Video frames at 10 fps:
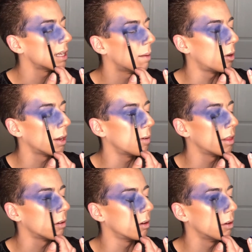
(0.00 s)
stub already
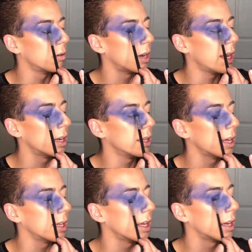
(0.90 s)
went through. And then
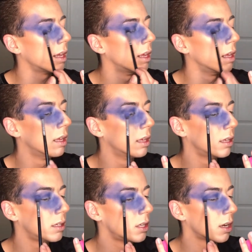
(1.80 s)
they like
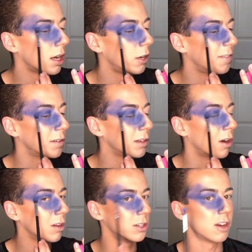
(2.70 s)
took
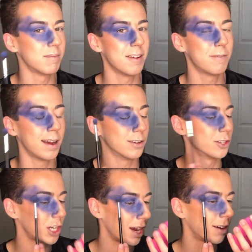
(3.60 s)
$150 off my
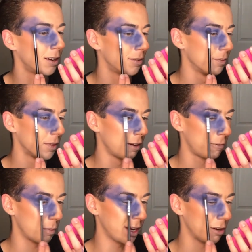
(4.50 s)
final check
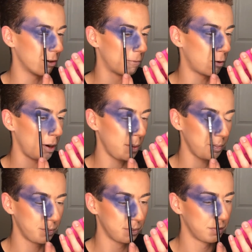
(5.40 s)
for my
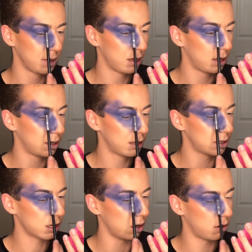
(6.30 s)
uniform.
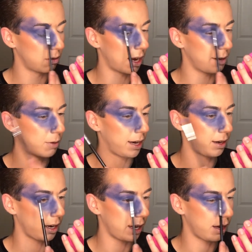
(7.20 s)
So I went
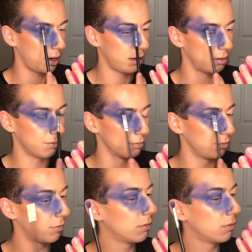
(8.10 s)
and